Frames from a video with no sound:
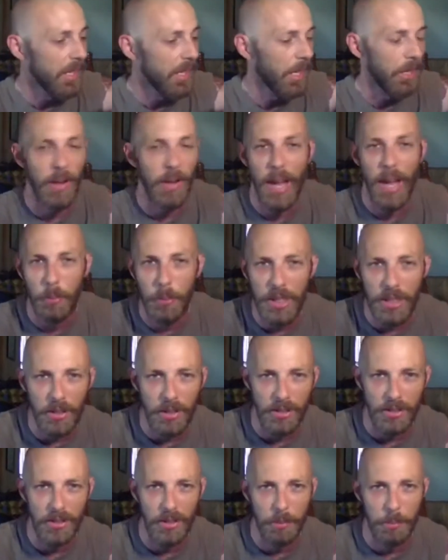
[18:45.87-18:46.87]
of how we
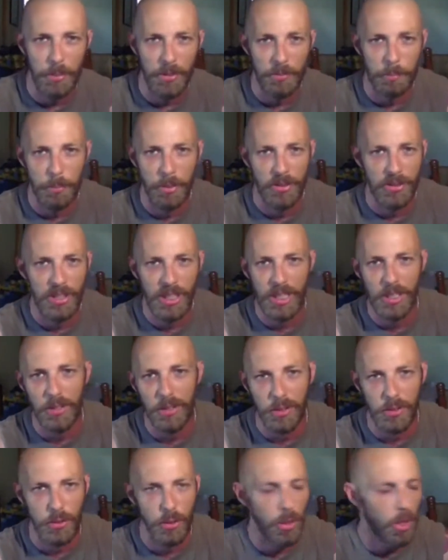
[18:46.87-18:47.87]
looked at a
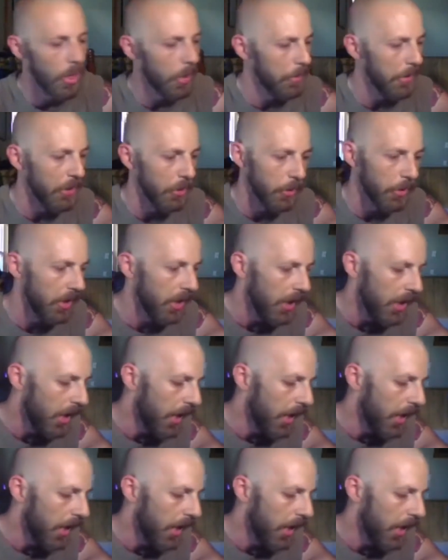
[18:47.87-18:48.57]
particular trauma or